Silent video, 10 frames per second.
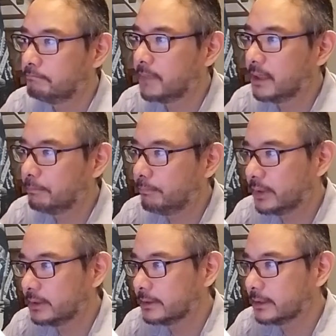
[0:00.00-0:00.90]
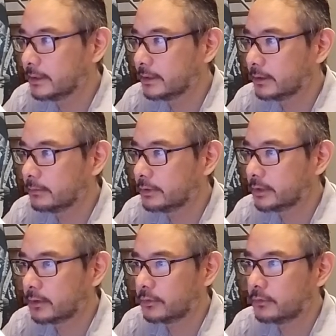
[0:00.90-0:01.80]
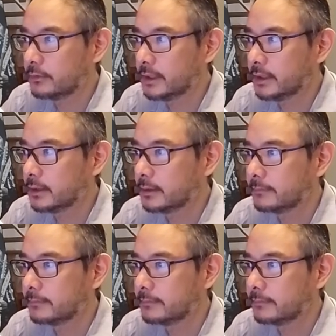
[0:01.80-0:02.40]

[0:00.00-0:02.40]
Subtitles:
bump of Objectos Way,